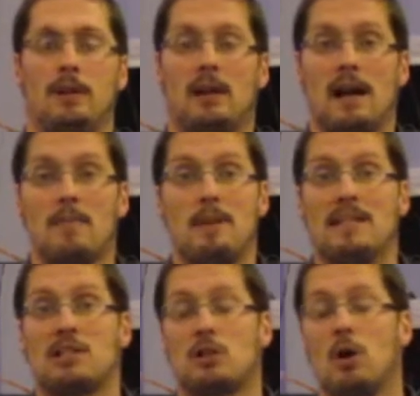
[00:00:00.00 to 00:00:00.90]
They're kind of
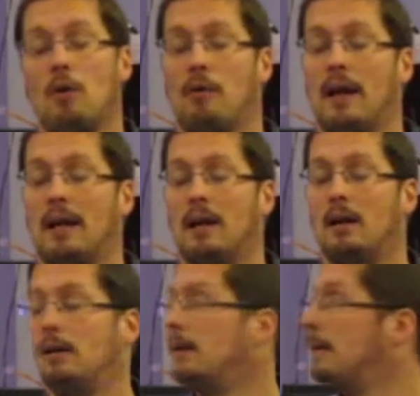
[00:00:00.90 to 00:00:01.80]
being stalled right
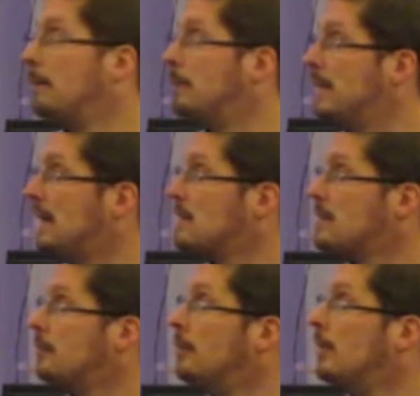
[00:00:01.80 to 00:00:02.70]
here because
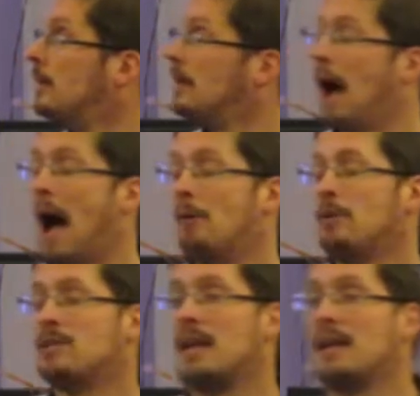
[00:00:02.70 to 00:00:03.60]
of, I
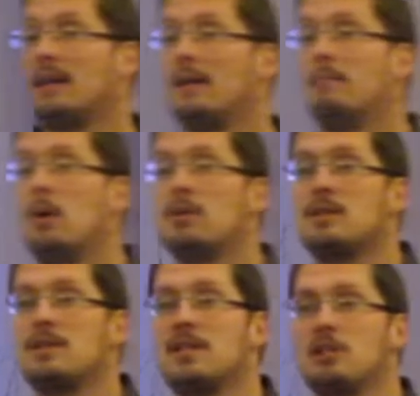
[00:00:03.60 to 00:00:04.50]
would say,
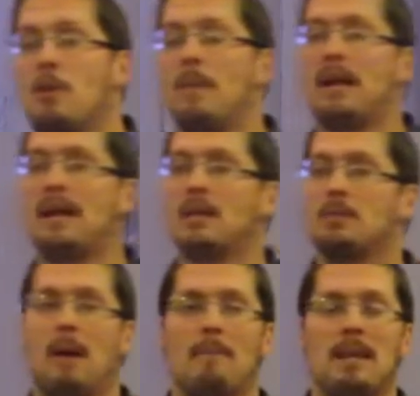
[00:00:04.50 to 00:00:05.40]
Moses'
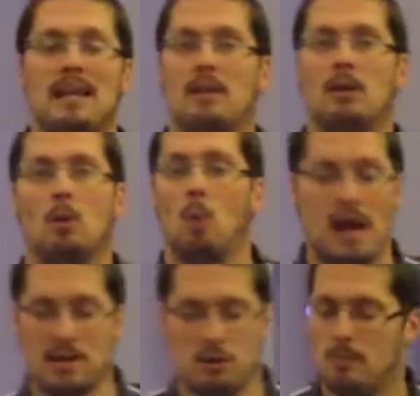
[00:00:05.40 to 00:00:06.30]
disobedience by being
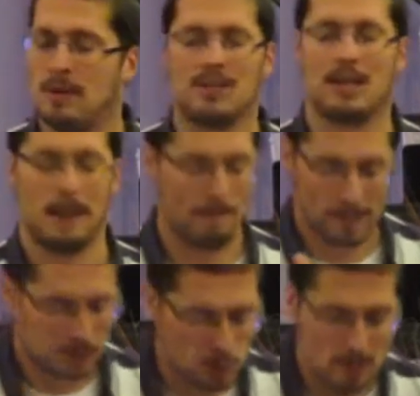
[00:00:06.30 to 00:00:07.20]
way too busy.
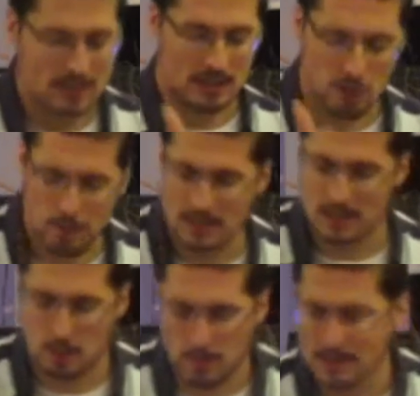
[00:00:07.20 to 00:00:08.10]
Too busy, too
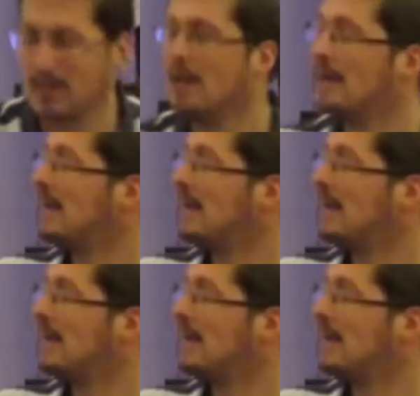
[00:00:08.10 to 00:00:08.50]
busy, too busy.